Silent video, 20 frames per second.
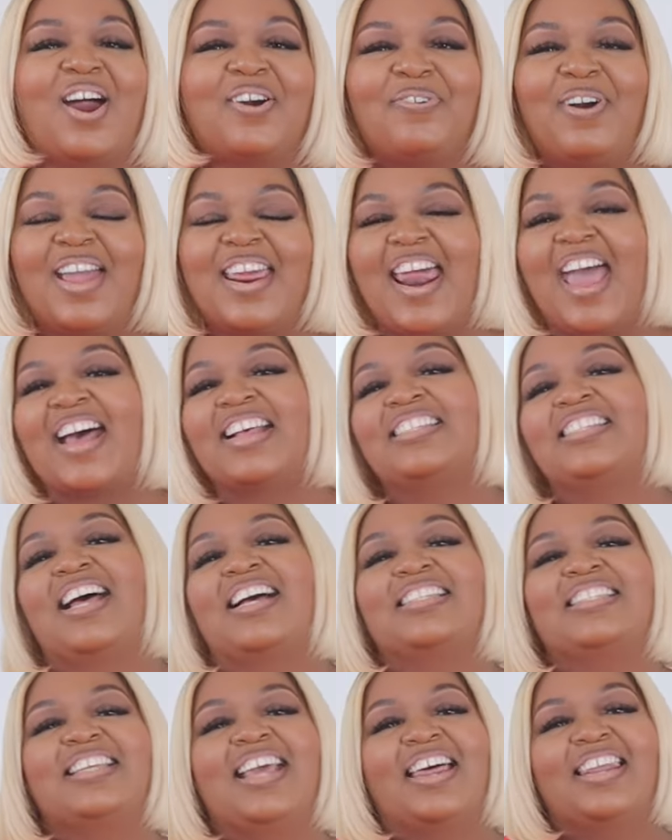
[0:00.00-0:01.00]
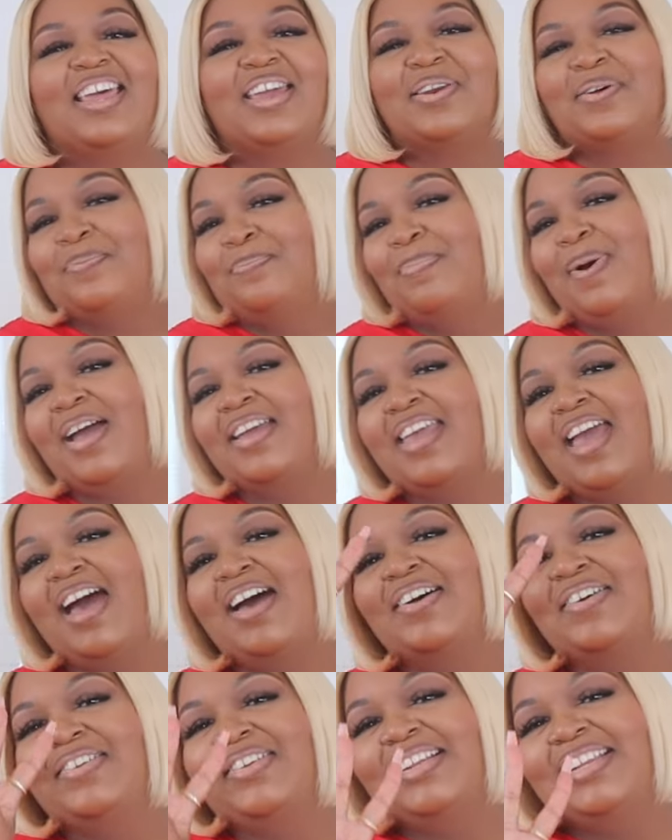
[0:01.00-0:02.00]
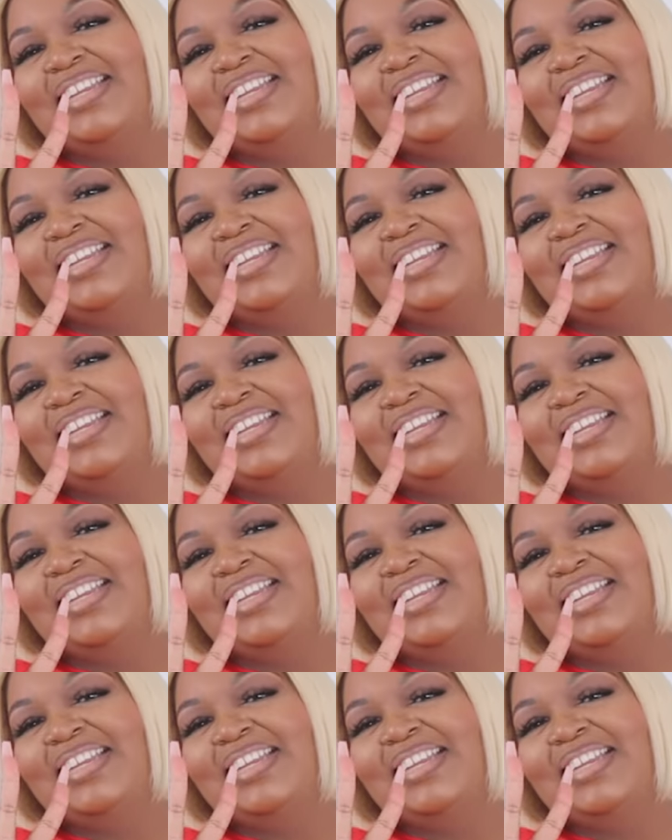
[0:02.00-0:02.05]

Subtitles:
All right, I'll talk to y'all later. Bye, y'all.